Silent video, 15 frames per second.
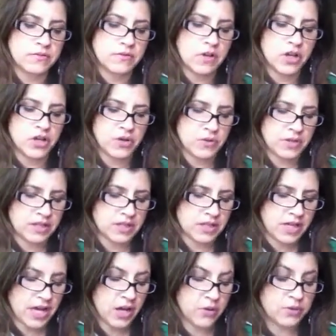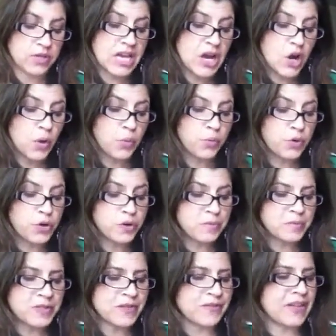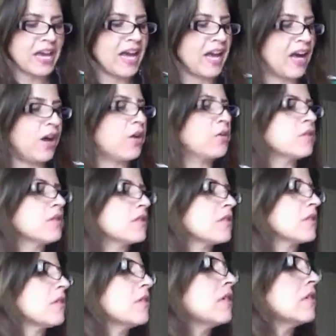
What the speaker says: not units of the house, rooms of the house,